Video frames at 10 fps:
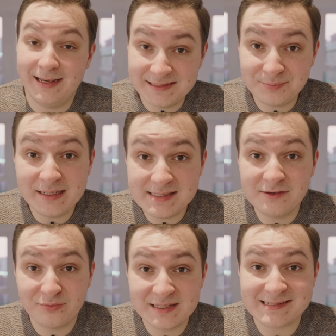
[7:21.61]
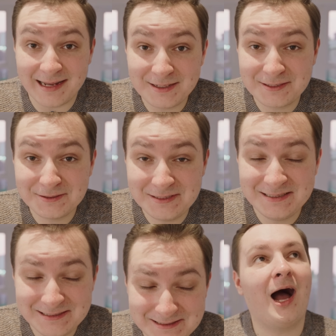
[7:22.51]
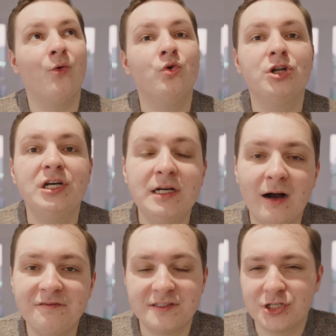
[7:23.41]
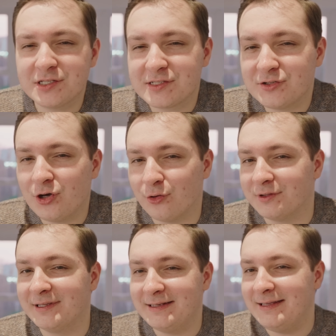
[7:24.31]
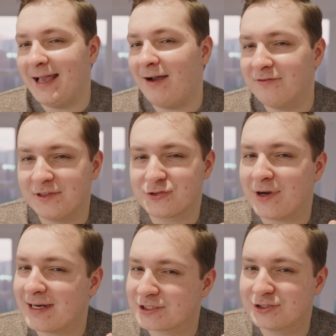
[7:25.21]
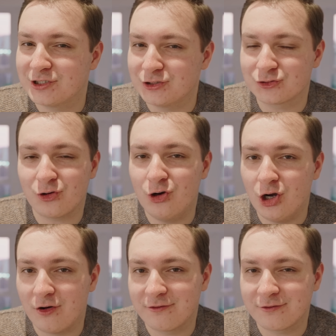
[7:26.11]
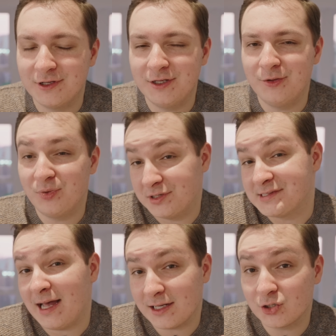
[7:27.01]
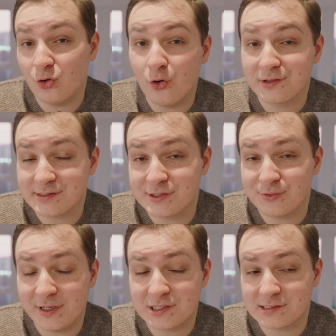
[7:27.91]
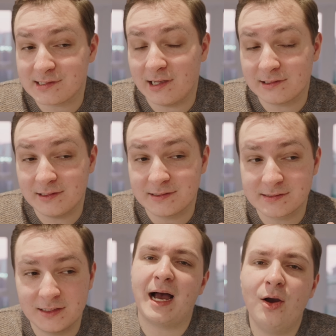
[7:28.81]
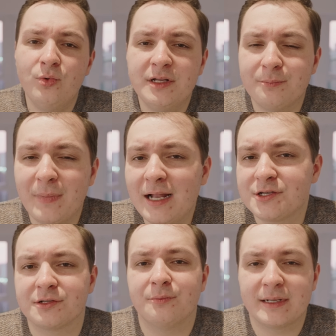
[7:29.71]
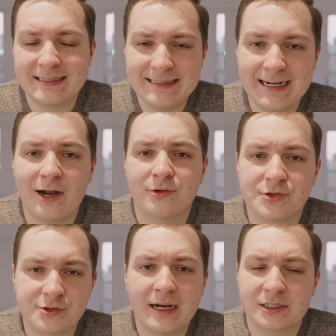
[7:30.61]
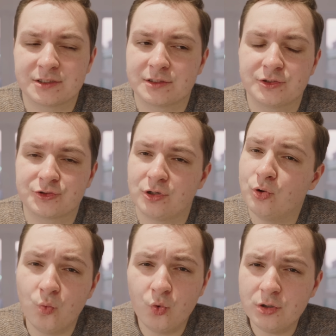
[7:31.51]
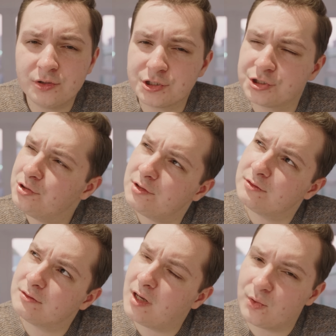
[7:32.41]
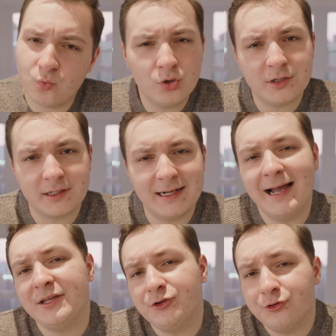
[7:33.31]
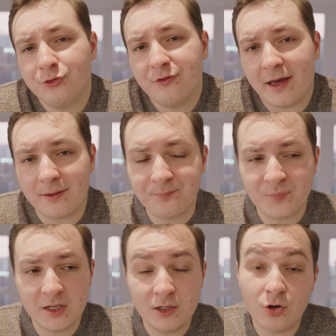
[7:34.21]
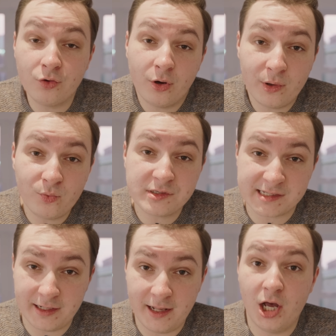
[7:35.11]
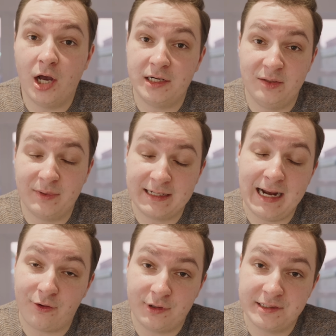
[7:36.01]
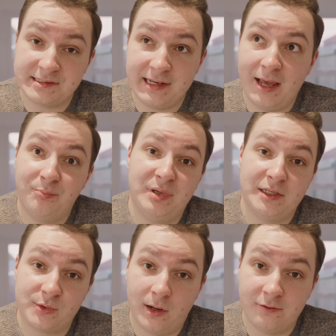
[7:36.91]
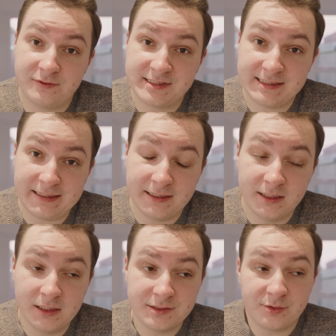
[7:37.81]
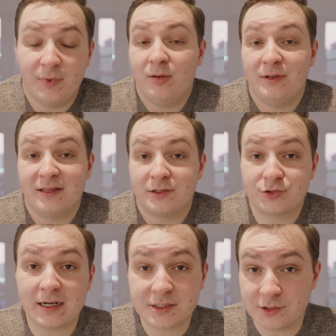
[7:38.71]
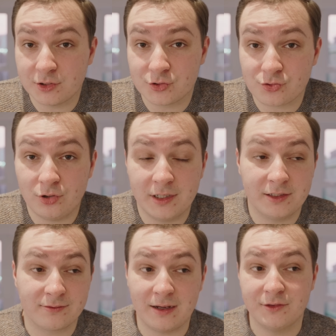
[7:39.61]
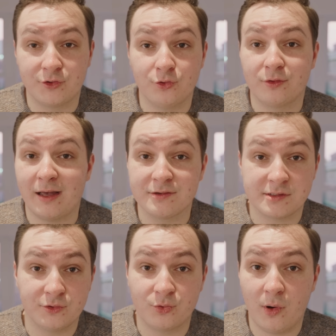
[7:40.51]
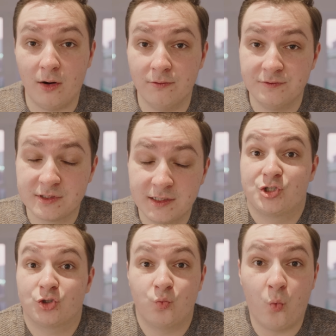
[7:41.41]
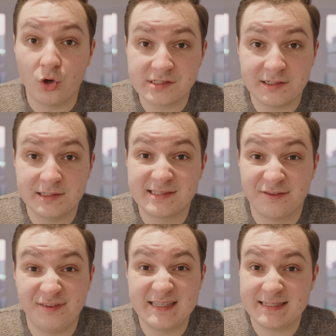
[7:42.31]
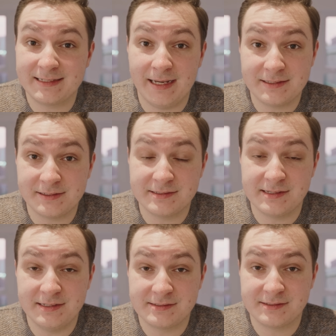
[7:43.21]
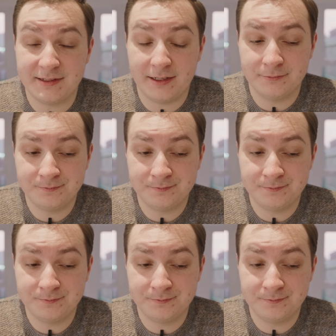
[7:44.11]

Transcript: Expensive mistake. I would love just to know, did he have the traction control off? Because that can cause situations like this. I would imagine McLaren traction control shouldn't and wouldn't let you do that. Although it was an early McLaren, it's an MP12C, so maybe the traction control in around the 2012s just wasn't as sophisticated as it is today.